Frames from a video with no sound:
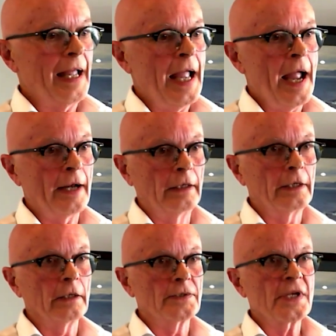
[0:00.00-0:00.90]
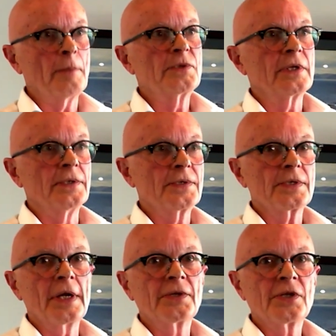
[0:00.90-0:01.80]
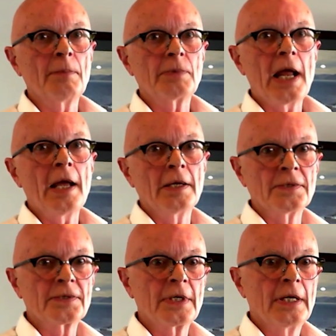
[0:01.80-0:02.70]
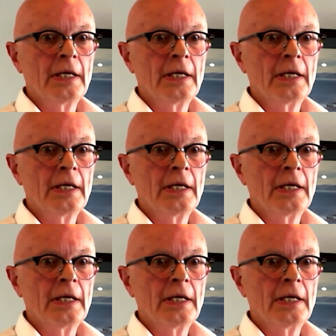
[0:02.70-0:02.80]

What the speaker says: had little substance except as